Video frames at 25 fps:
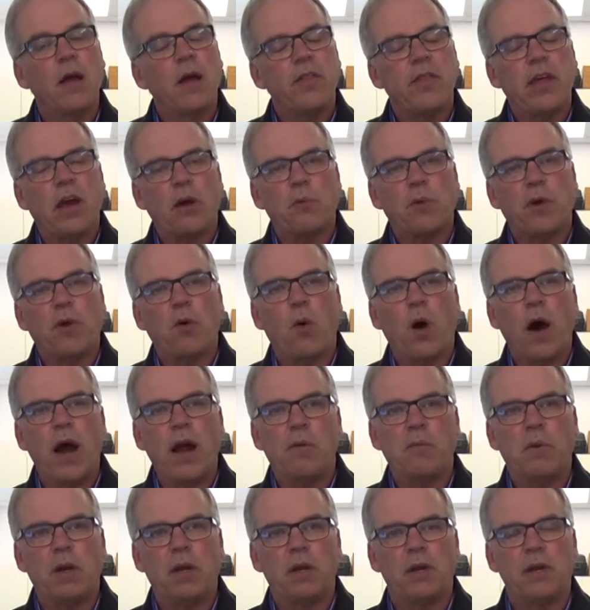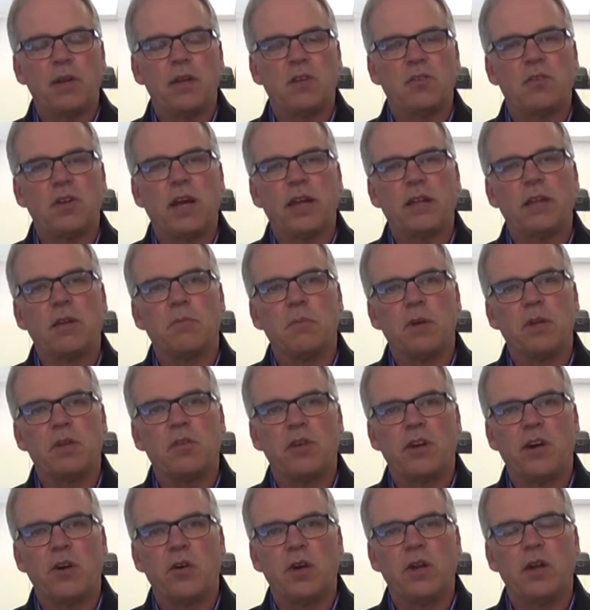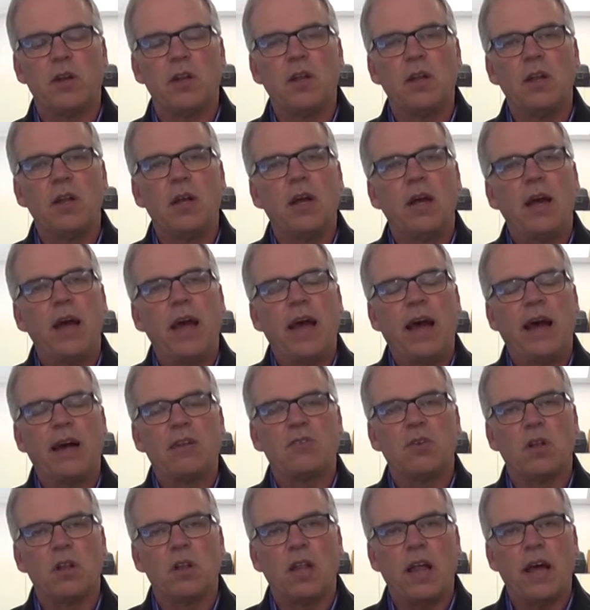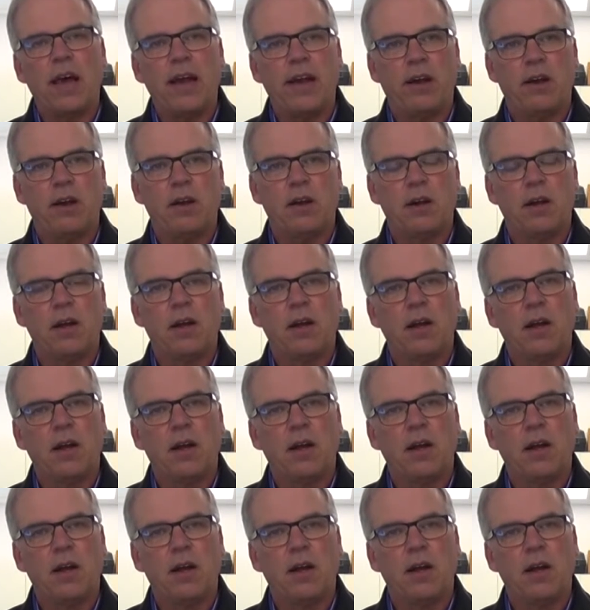That requirement is that the material has a layer